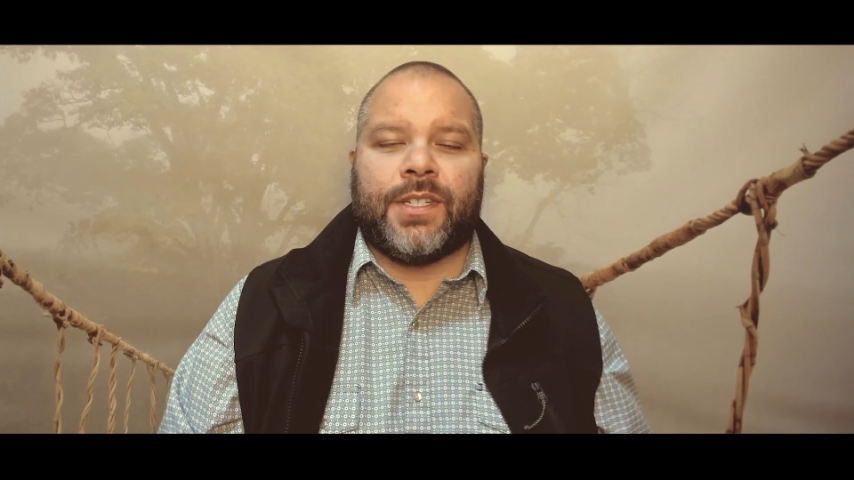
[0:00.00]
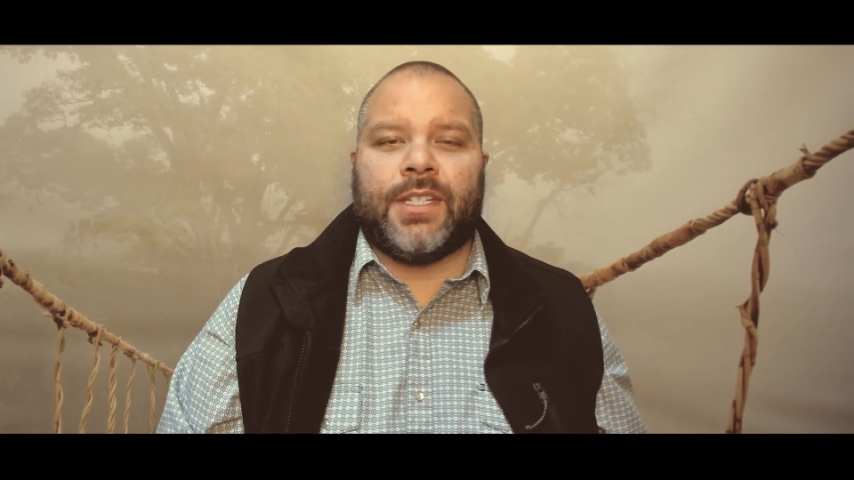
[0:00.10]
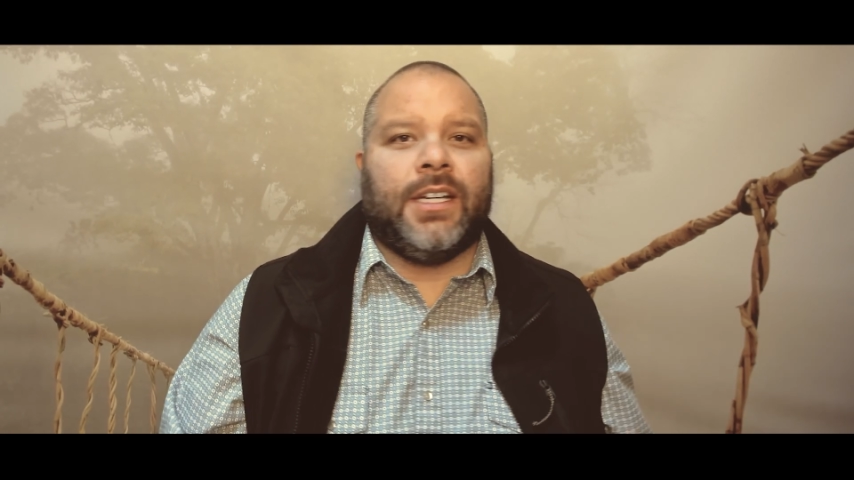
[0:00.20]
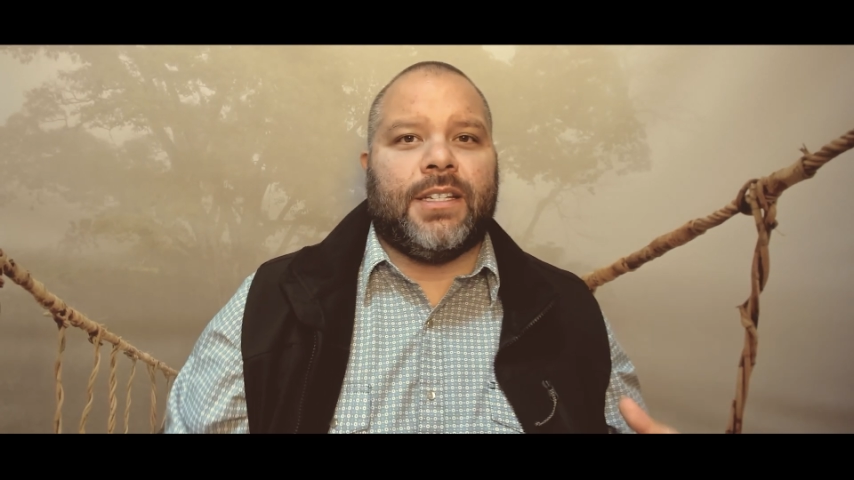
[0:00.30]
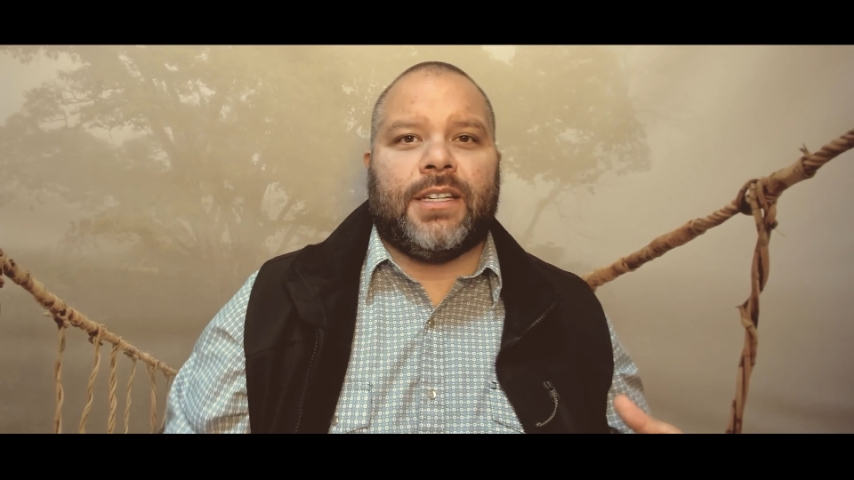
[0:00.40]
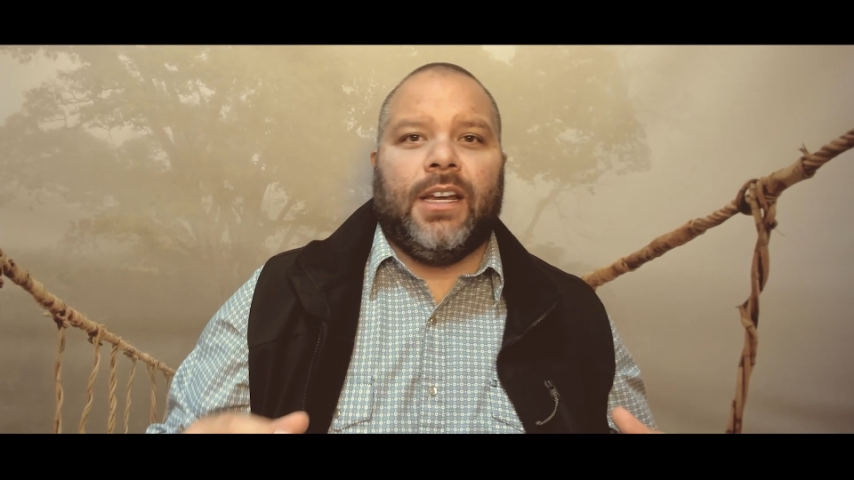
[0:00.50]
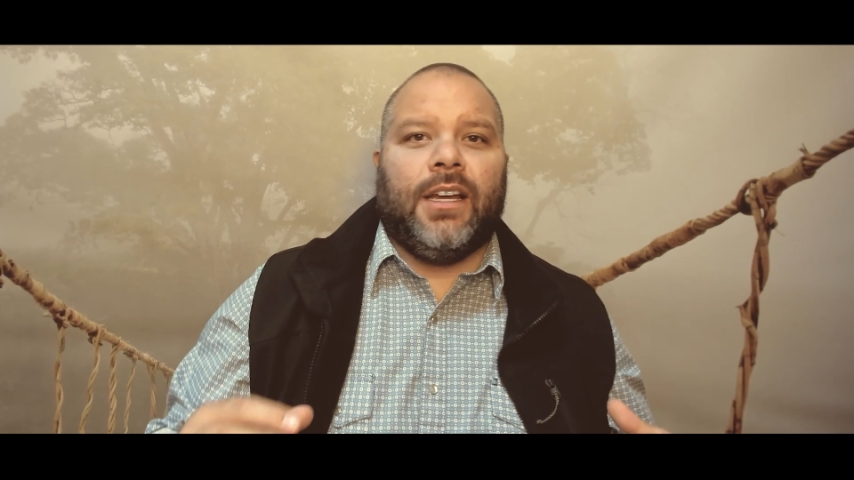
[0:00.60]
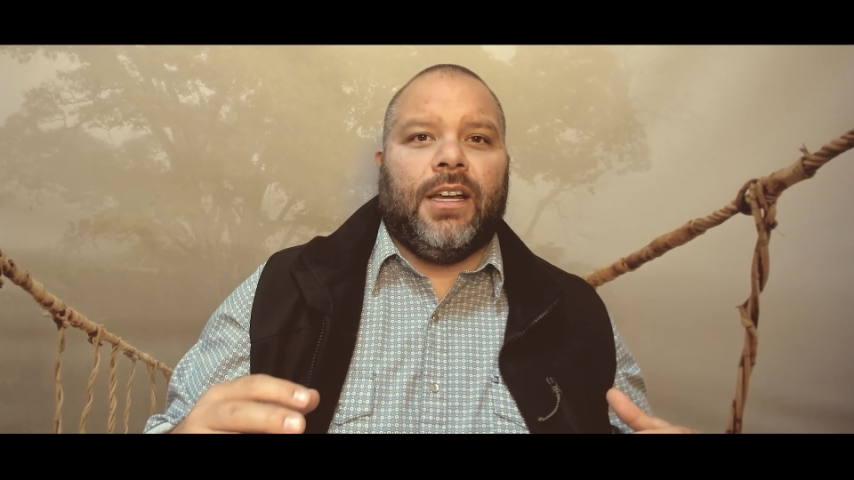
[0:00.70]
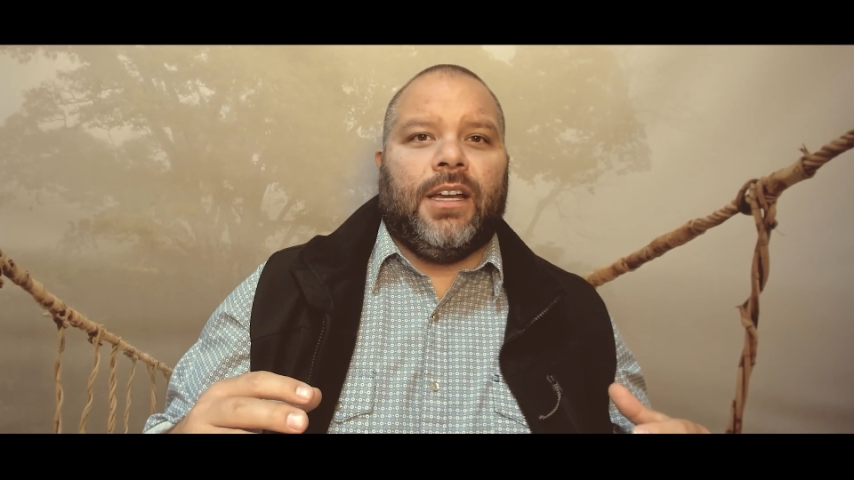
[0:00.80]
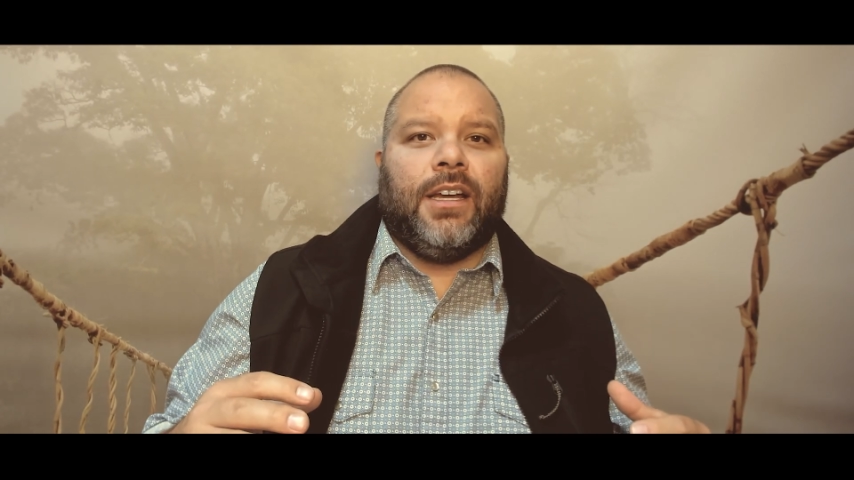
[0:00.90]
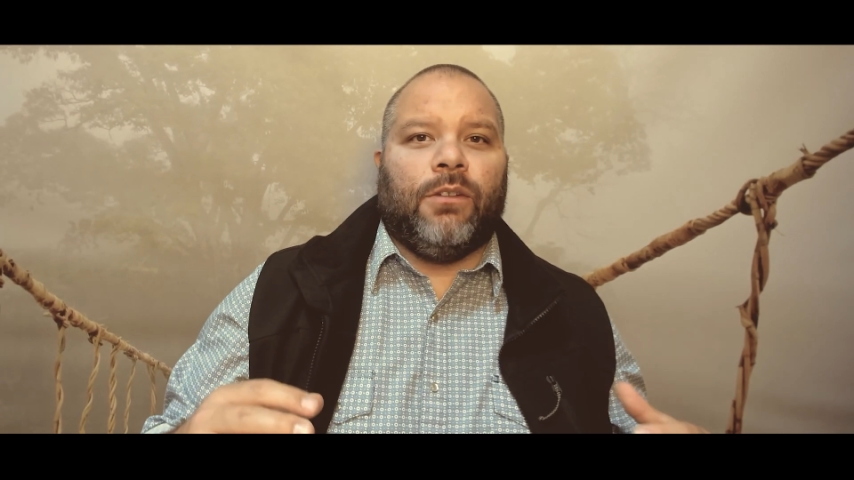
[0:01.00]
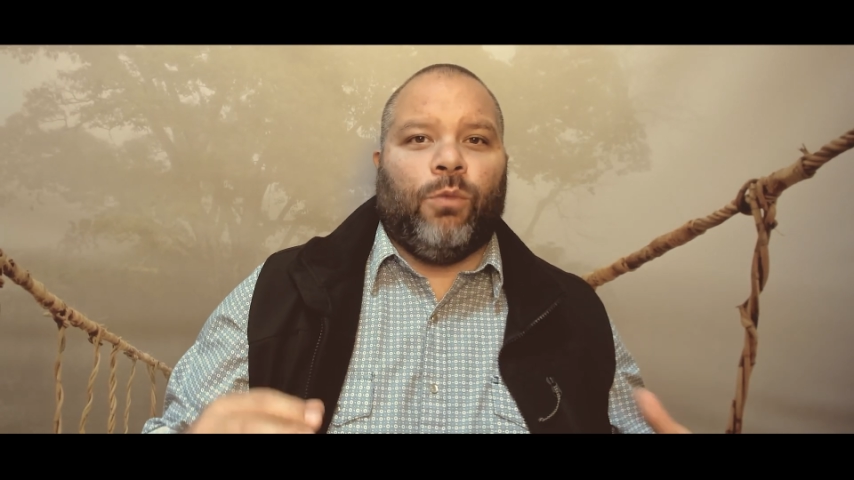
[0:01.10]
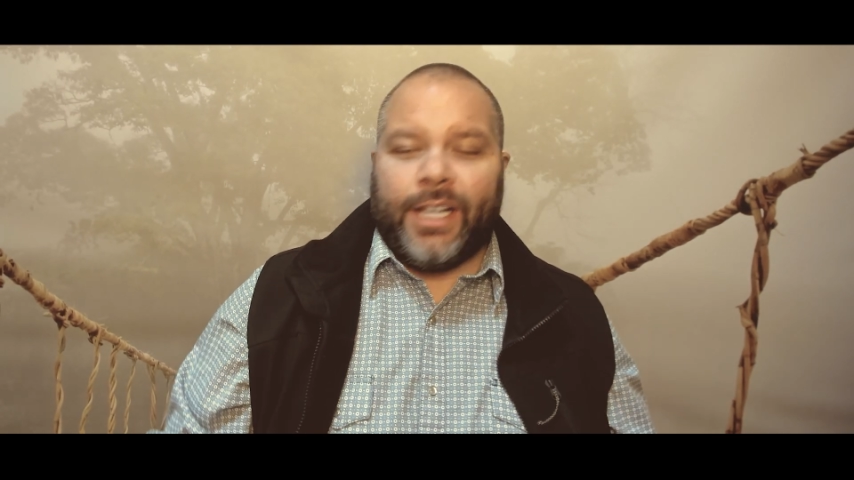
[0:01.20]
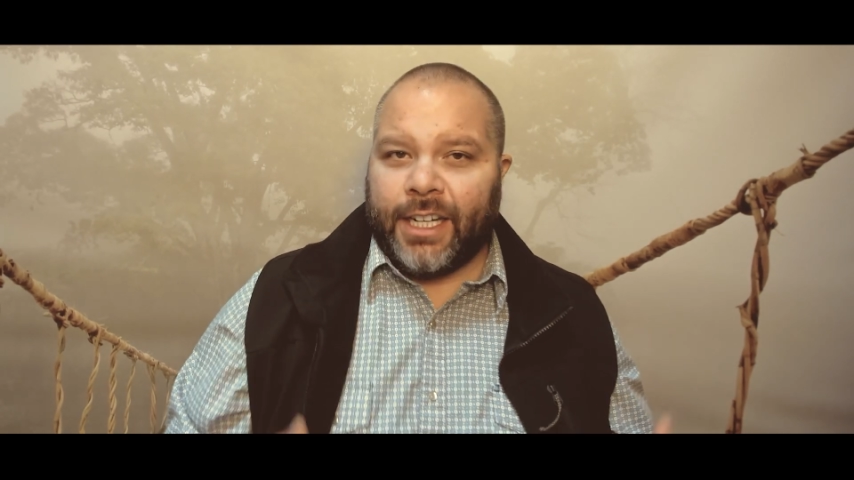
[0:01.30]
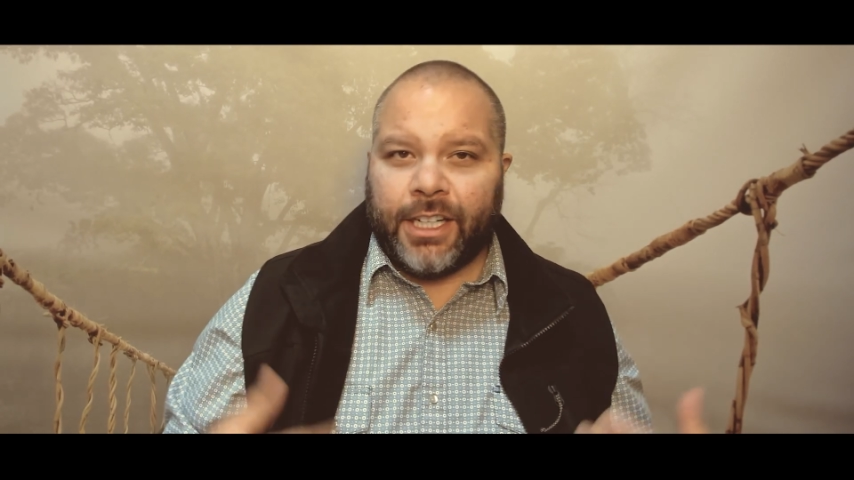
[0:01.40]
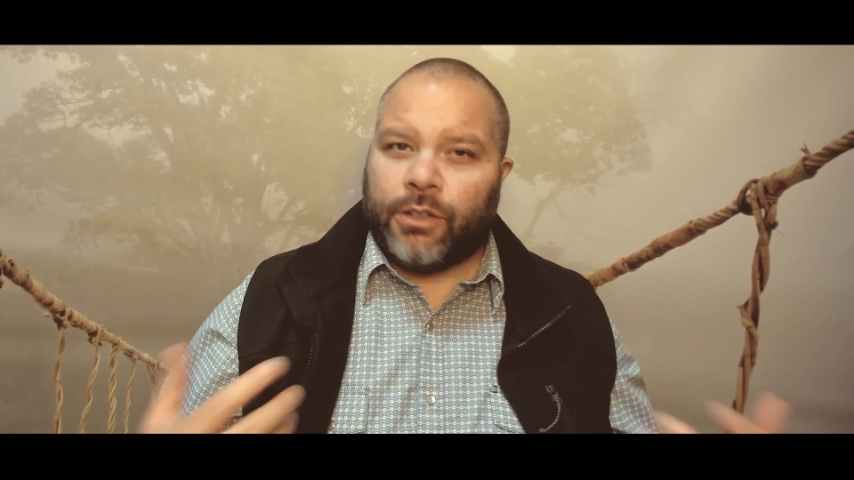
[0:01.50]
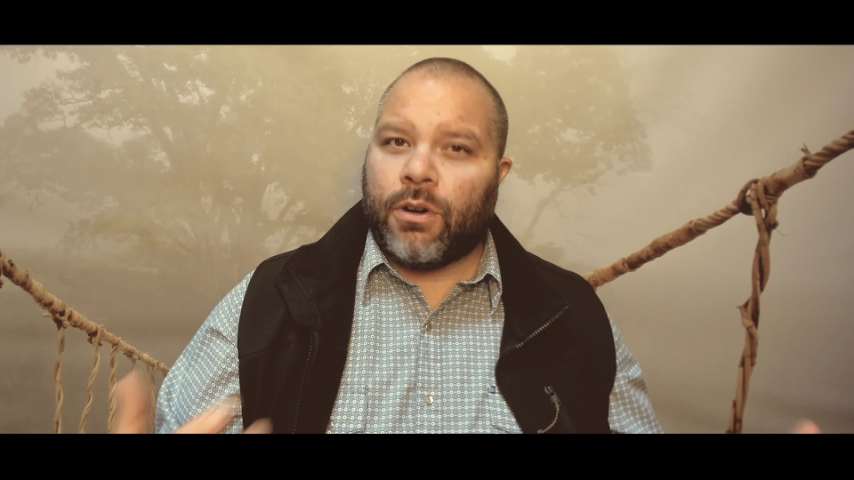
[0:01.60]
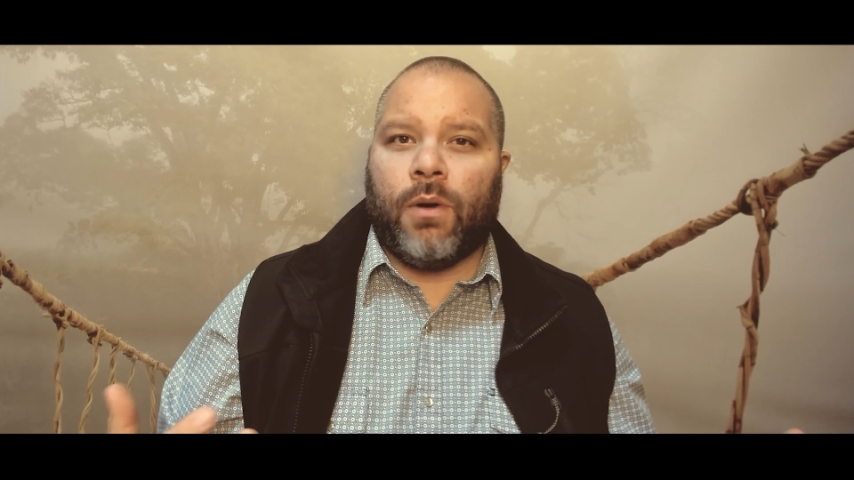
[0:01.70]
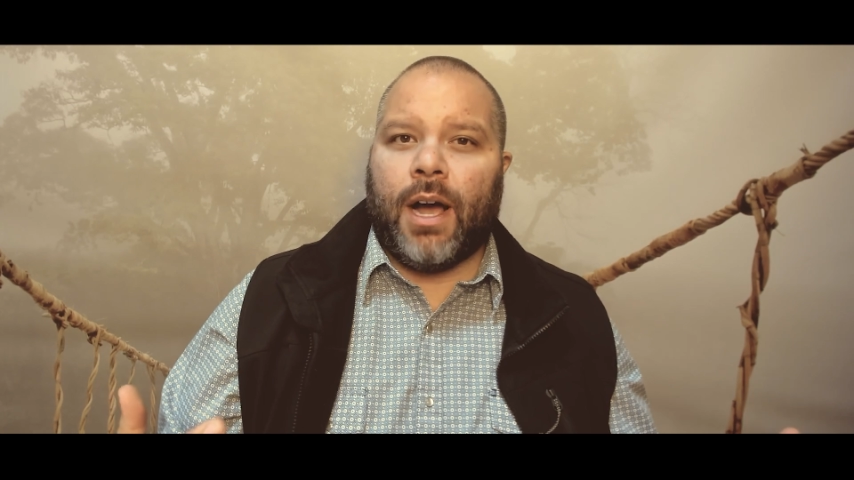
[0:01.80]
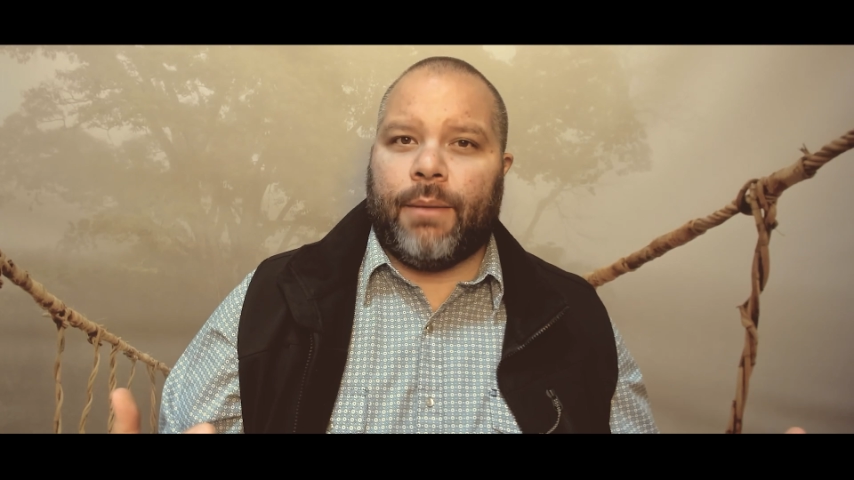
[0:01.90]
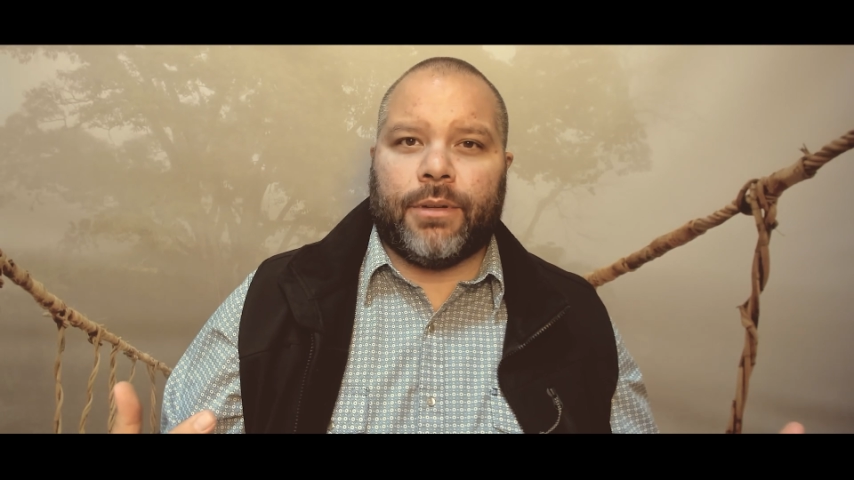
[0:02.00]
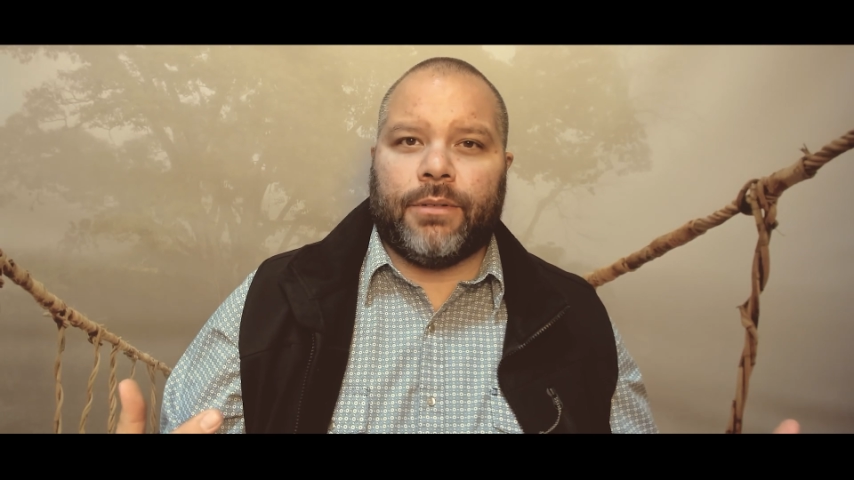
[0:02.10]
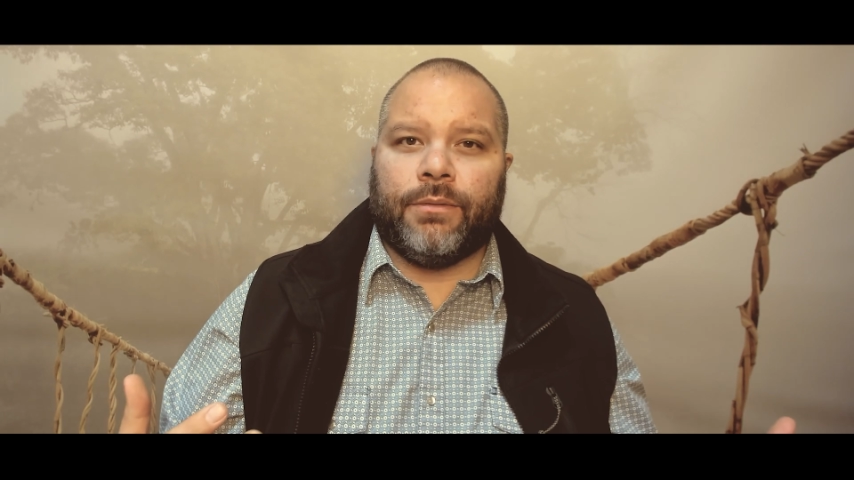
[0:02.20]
sins? We needed to grow up.